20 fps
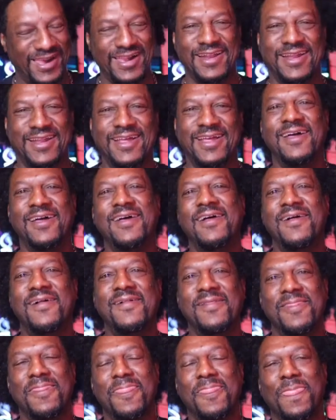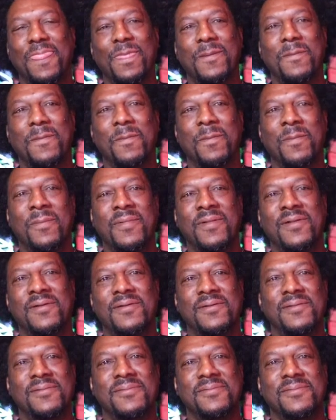they put their own stuff in it,
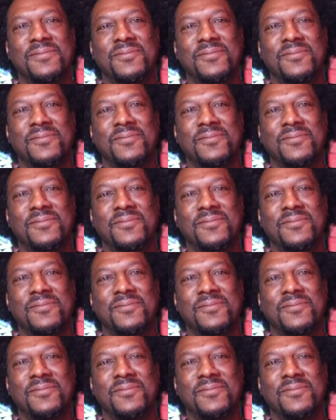too.